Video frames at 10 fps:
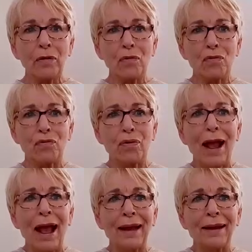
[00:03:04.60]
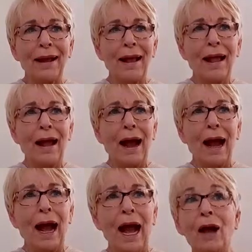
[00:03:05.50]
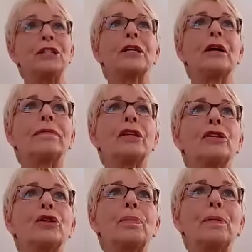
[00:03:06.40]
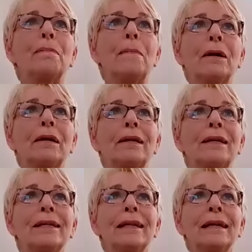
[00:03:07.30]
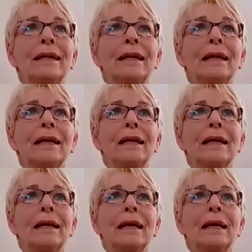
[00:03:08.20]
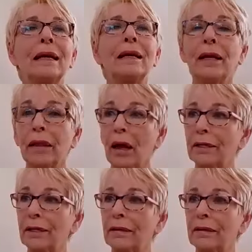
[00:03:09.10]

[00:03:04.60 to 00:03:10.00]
ran out of the supermarket, and I thought,